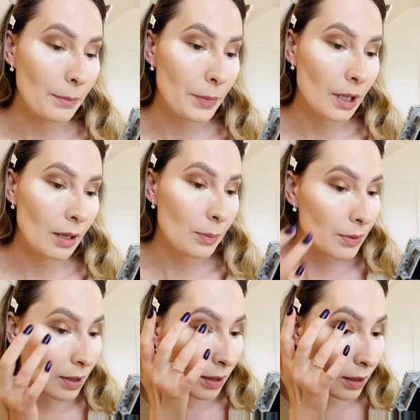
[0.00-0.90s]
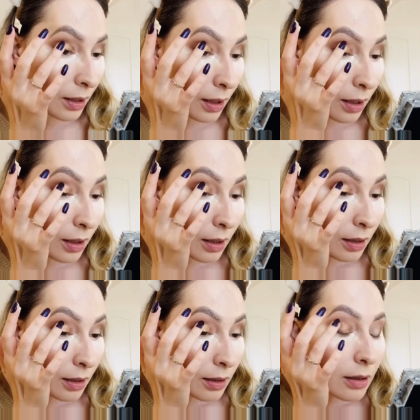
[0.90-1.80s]
pick up the
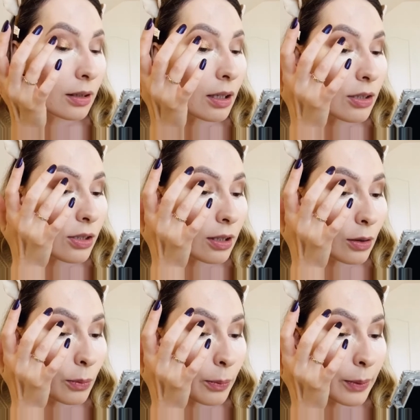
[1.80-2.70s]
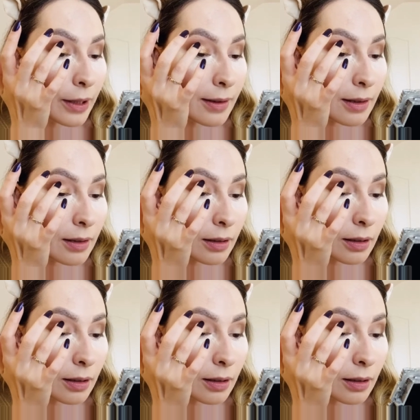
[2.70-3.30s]
eyeshadow, but